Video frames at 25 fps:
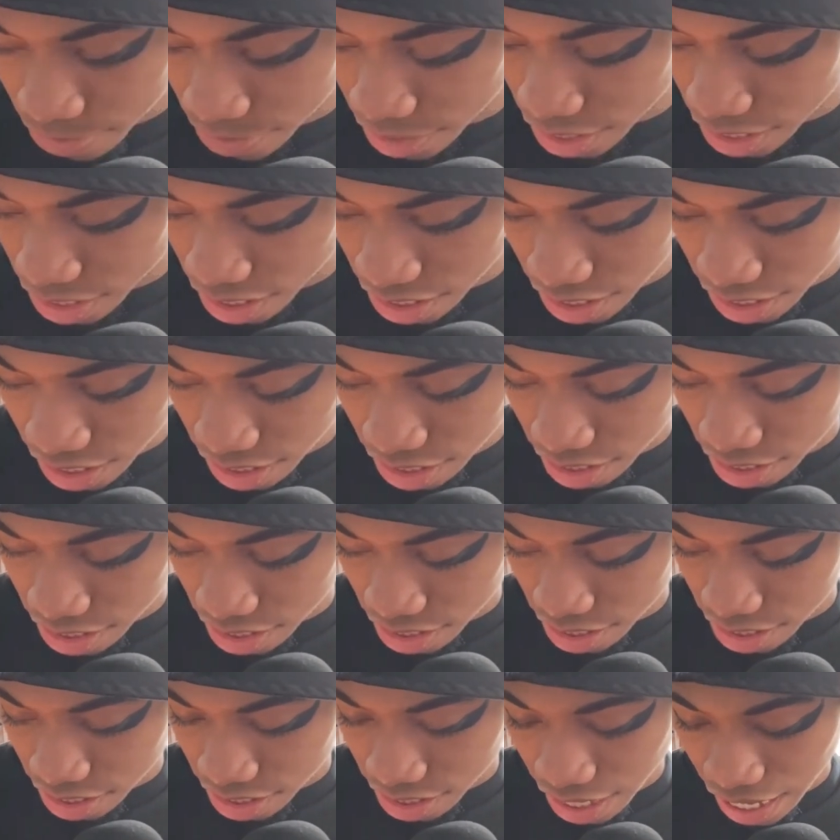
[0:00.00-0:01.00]

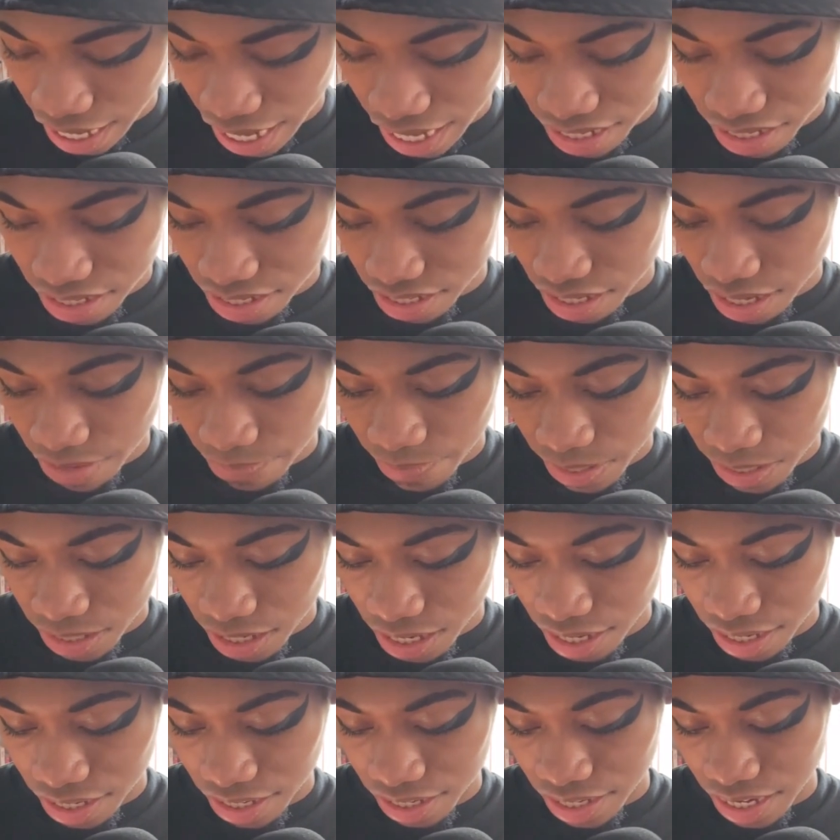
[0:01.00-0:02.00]
it's I just love it a
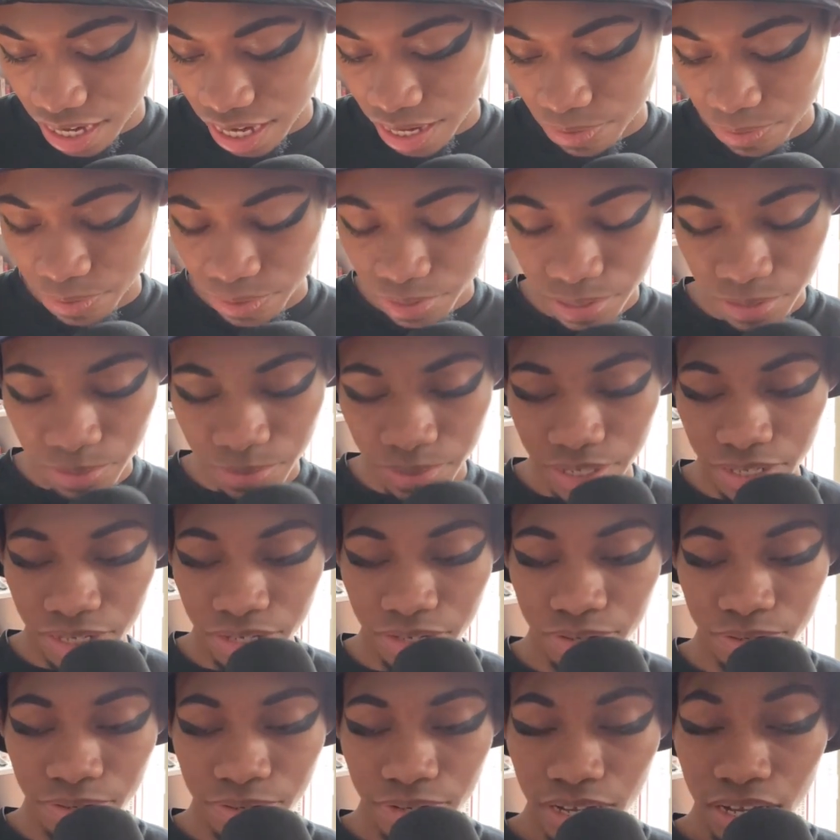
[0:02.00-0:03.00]
lot. I really, really
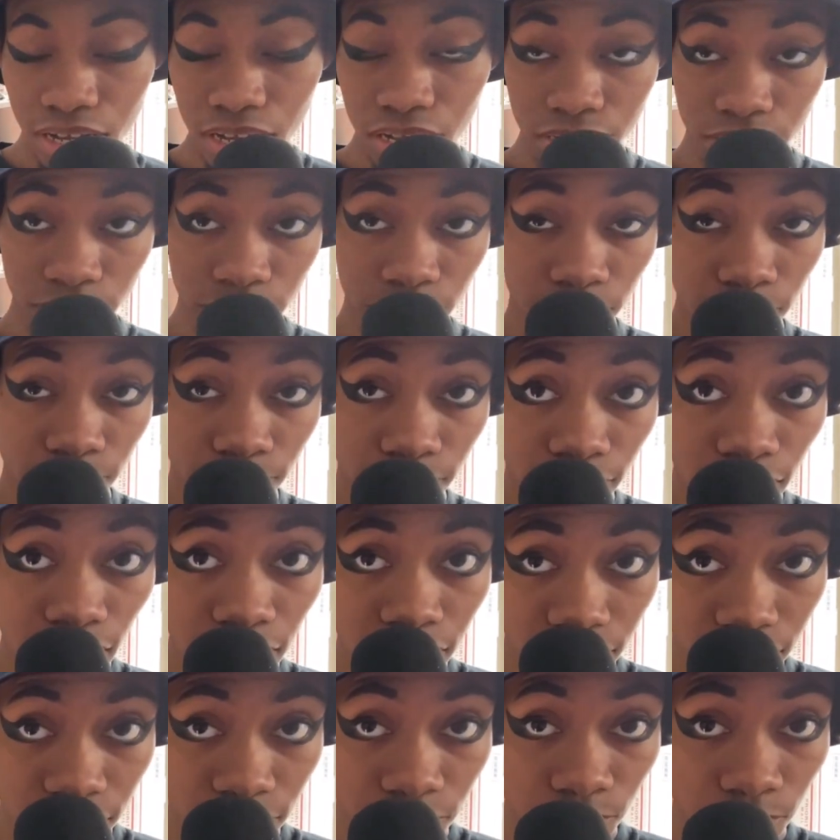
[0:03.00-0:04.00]
do. So that's
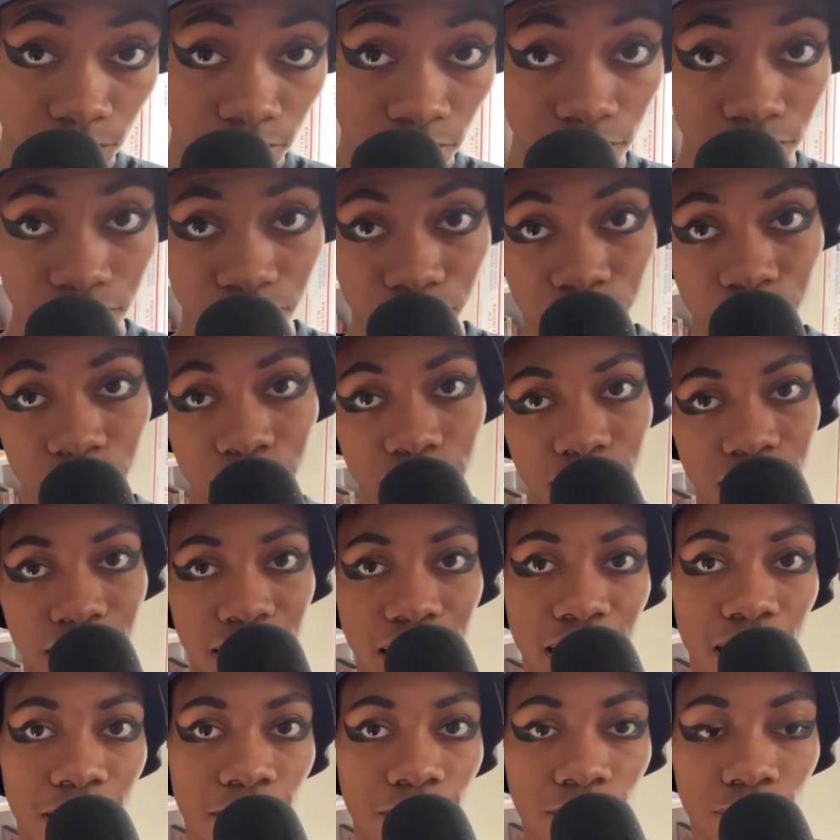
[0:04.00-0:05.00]
the rarest release that I
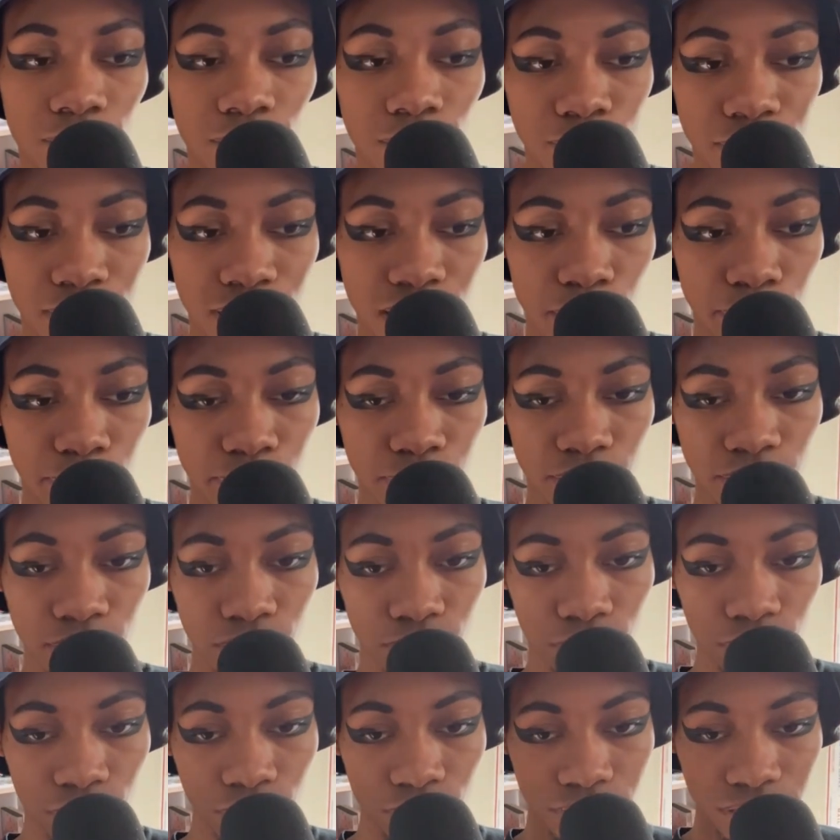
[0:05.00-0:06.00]
have from the Kamen Rider
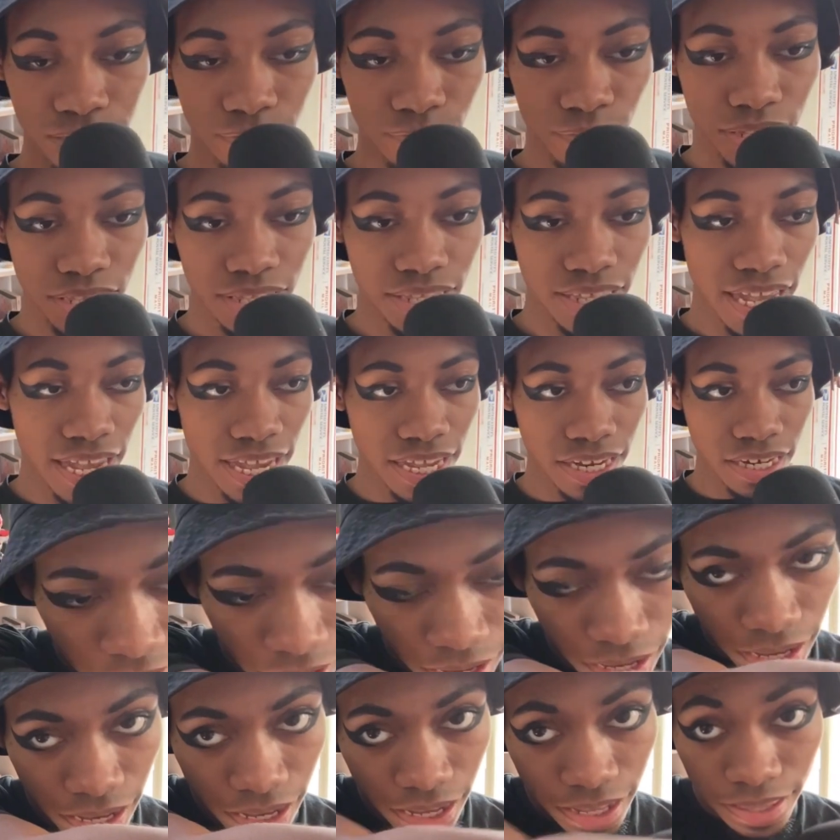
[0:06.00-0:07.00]
Girls, and with that,
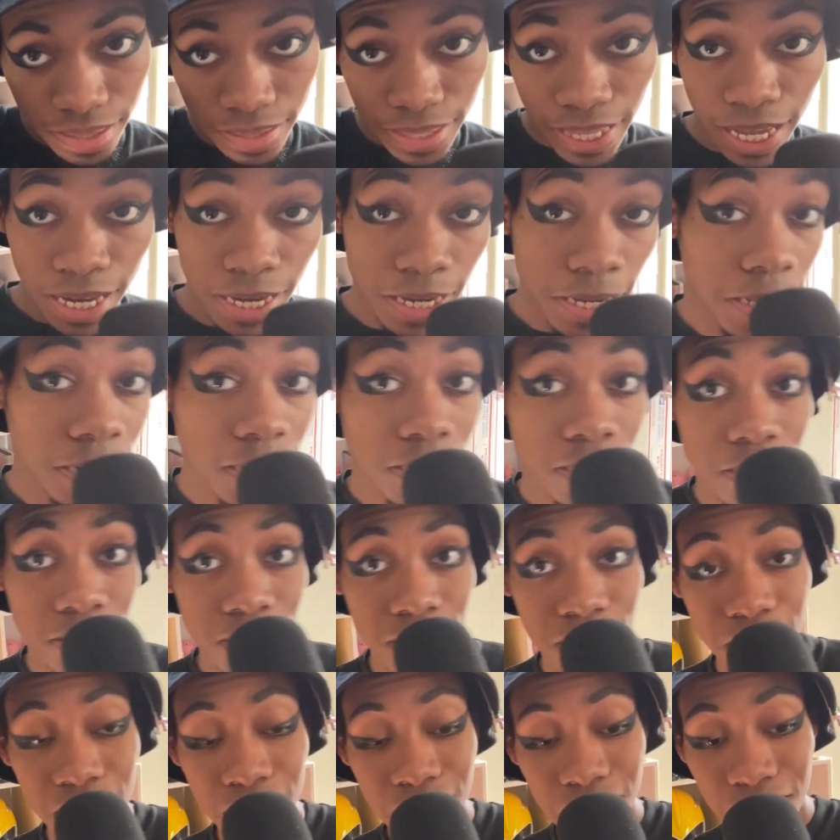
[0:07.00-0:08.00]
that
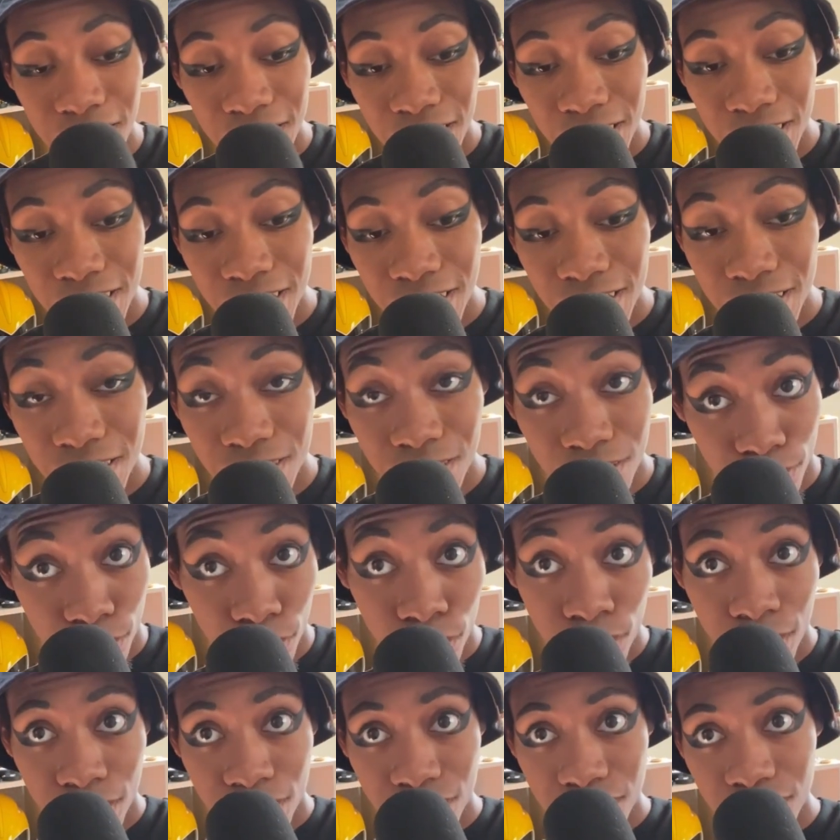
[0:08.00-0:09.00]
ends the
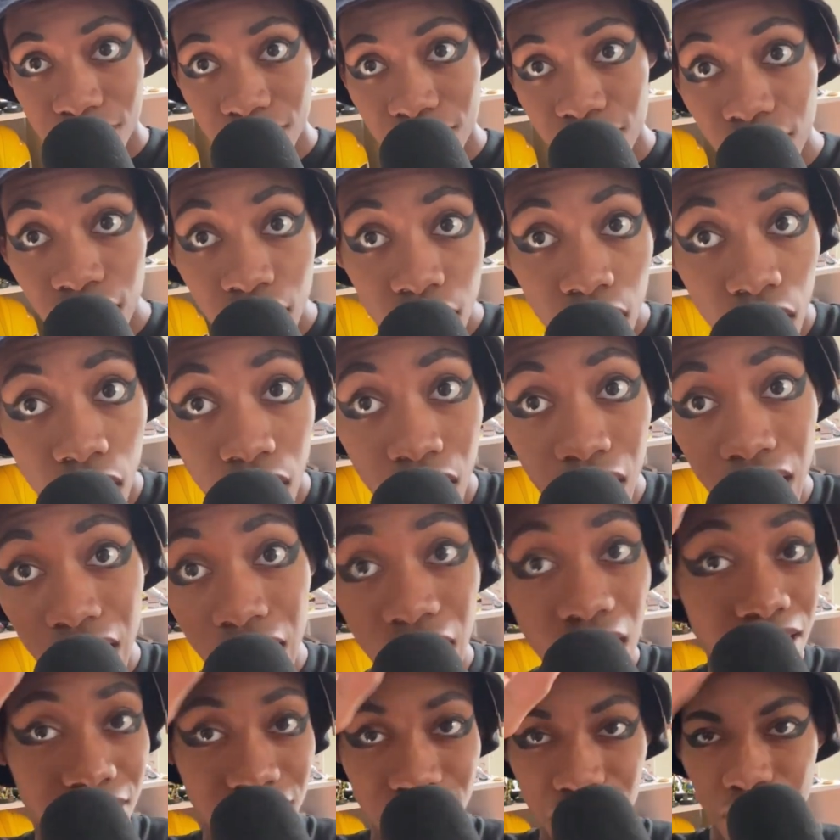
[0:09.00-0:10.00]
collection.
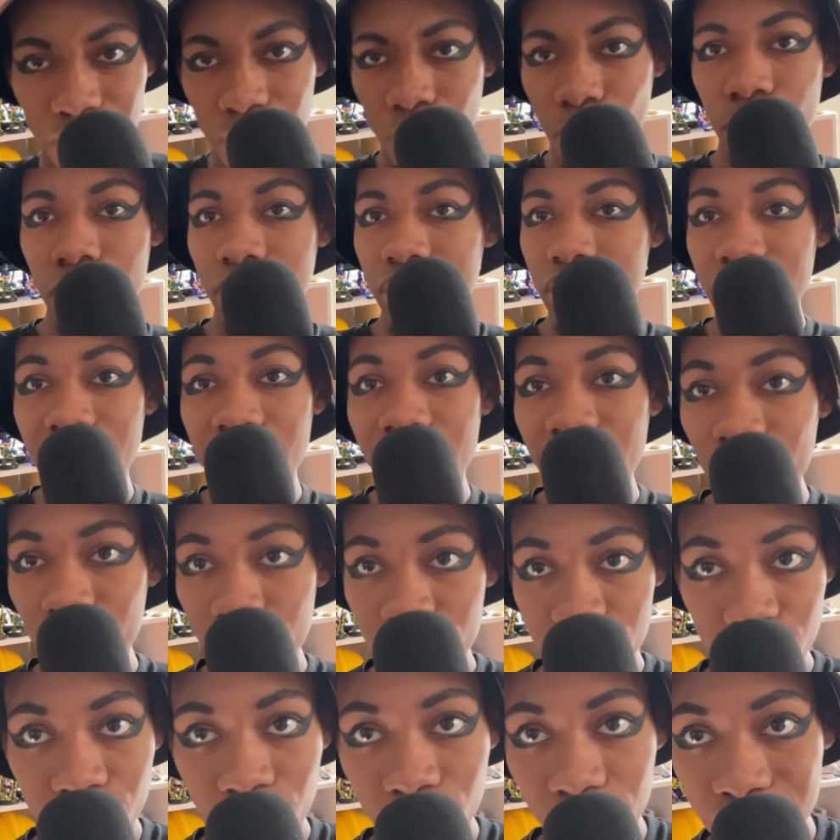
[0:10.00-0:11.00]
Like what, an hour
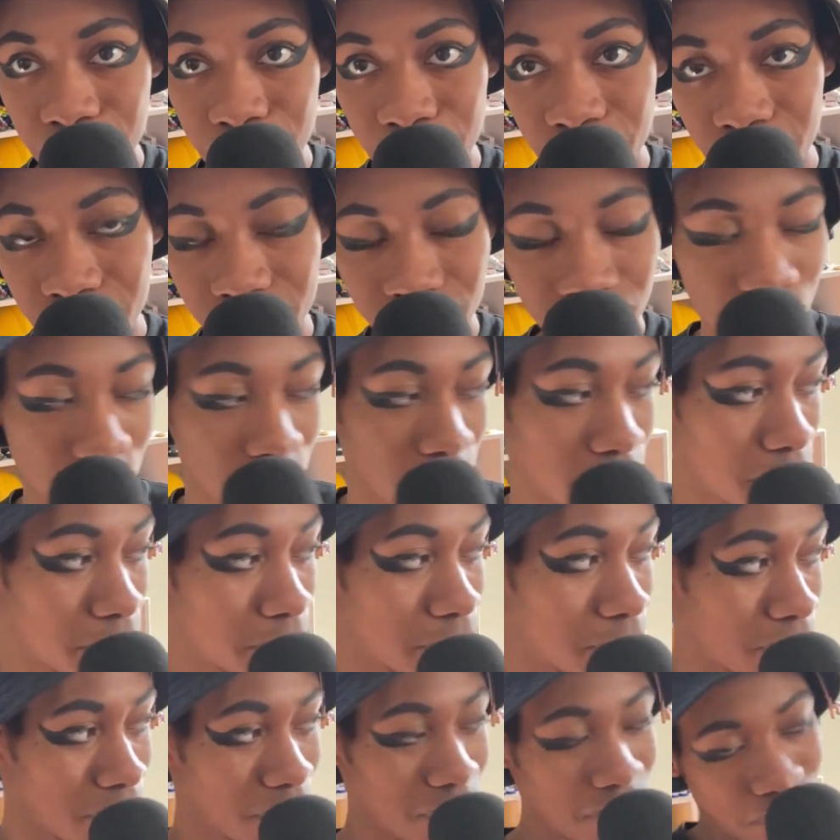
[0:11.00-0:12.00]
twenty minutes I'm gonna
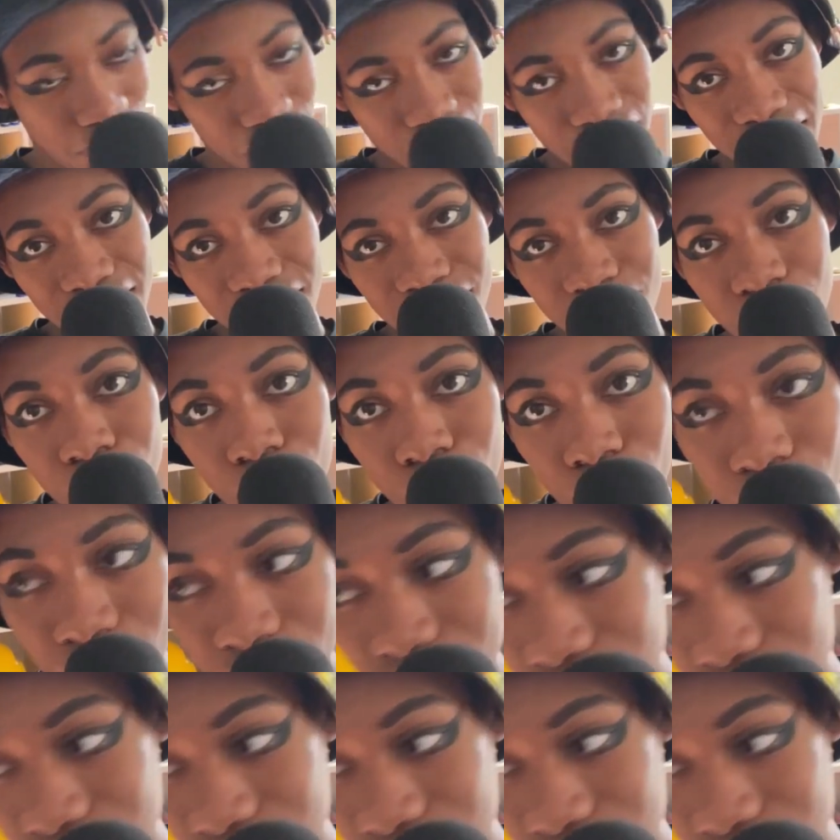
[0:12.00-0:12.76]
end up with? I